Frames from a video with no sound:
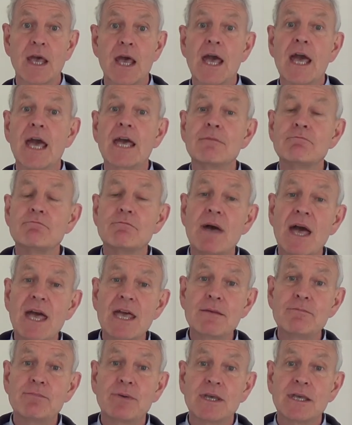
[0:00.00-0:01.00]
It
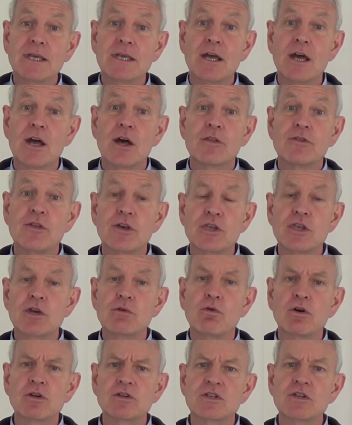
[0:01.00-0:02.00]
may be that you
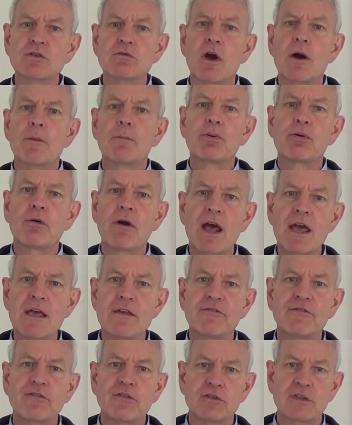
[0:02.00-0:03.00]
want to pray
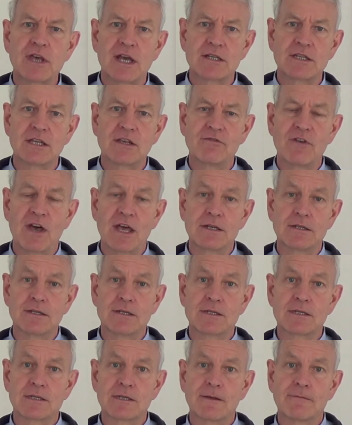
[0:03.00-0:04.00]
for that
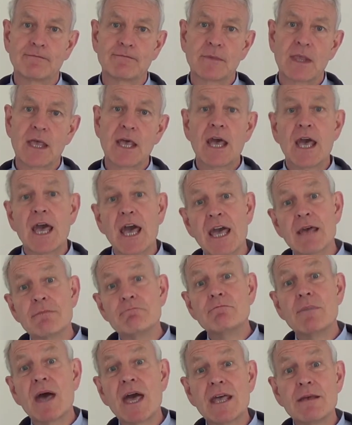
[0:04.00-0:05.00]
event. It
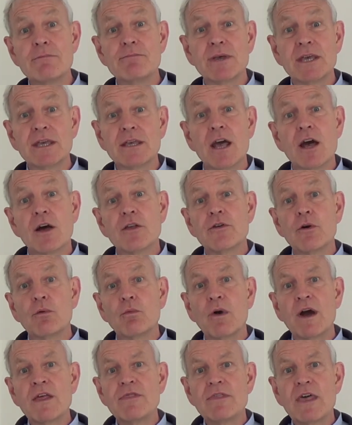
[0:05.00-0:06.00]
may be that
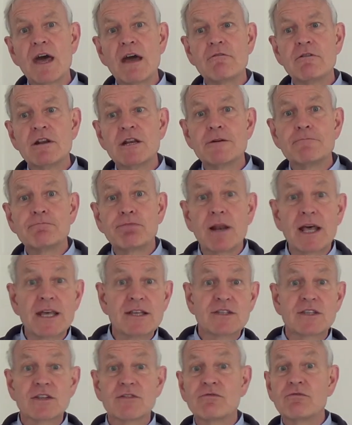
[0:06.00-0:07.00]
when they're in a
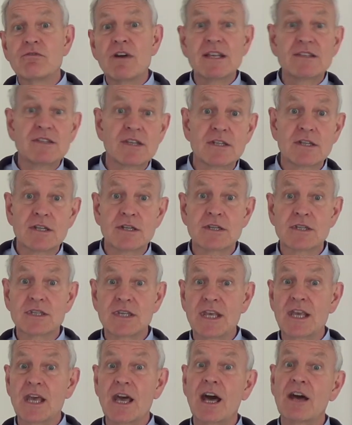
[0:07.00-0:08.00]
place of
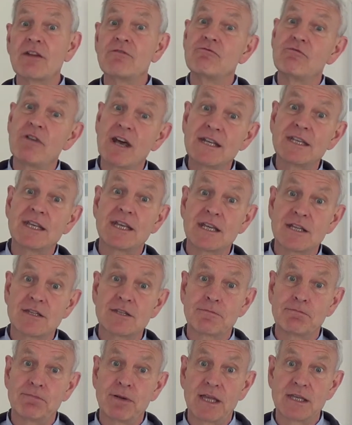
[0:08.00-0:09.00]
residency, and Reading is
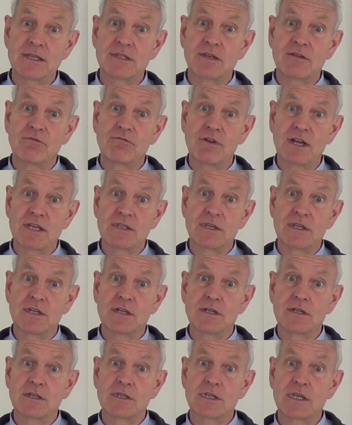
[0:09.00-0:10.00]
a place of
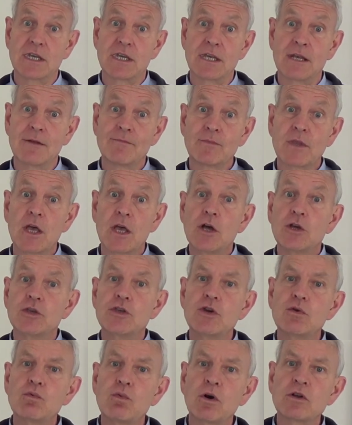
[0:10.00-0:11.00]
residency,
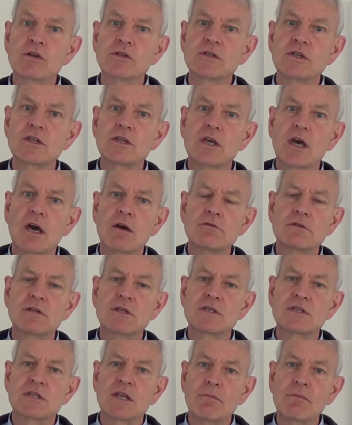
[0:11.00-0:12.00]
you want to go to
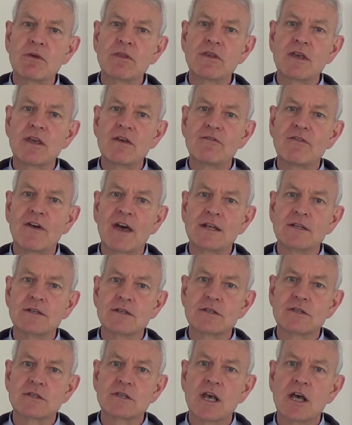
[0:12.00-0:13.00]
some of the
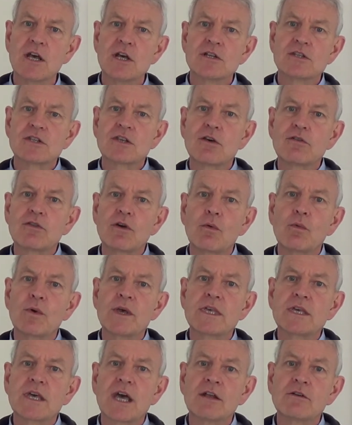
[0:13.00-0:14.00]
events so that
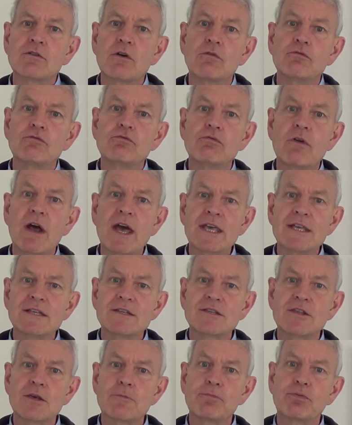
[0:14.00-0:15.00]
we can
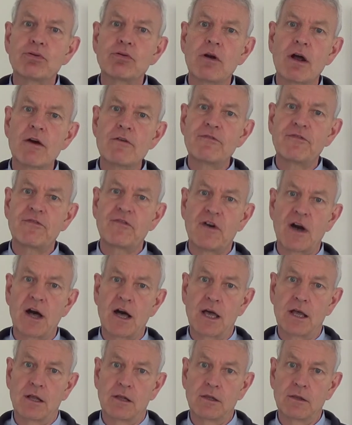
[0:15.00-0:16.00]
raise the
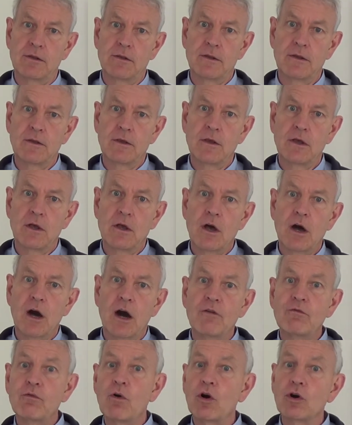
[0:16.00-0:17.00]
profile
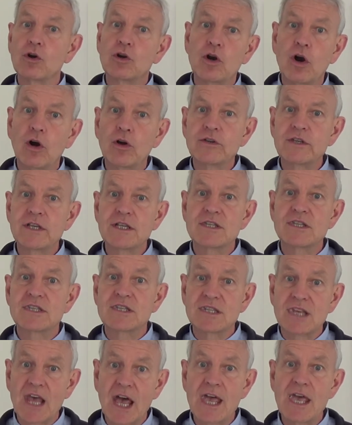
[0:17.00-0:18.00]
of what God is
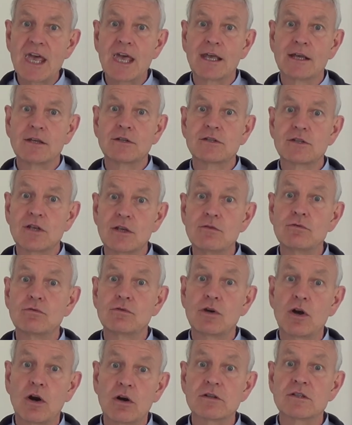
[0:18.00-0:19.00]
saying to
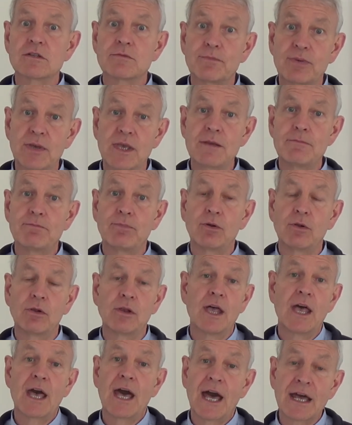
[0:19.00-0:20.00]
God's
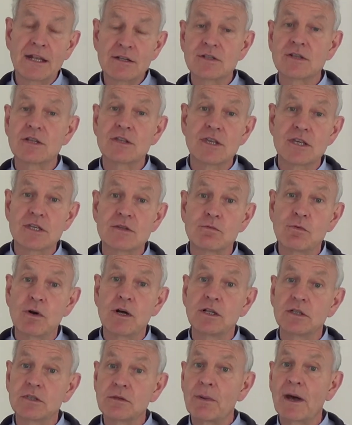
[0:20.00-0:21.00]
people and to this
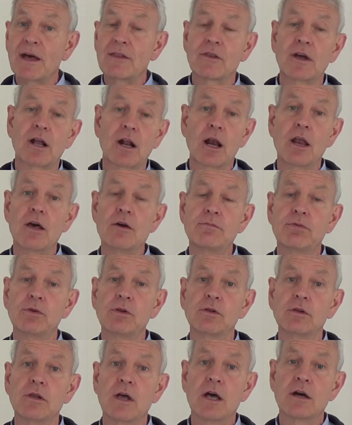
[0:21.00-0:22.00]
world about the
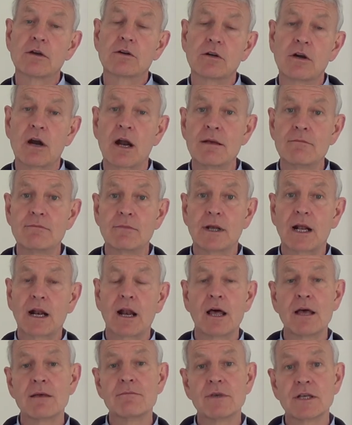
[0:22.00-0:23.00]
global
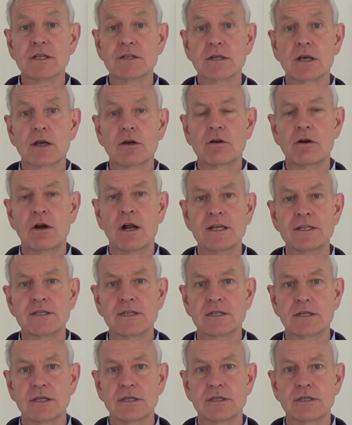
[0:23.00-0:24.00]
climate
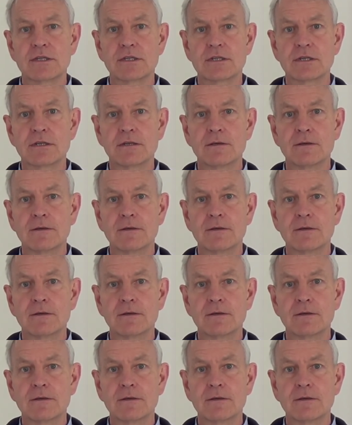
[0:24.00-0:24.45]
crisis.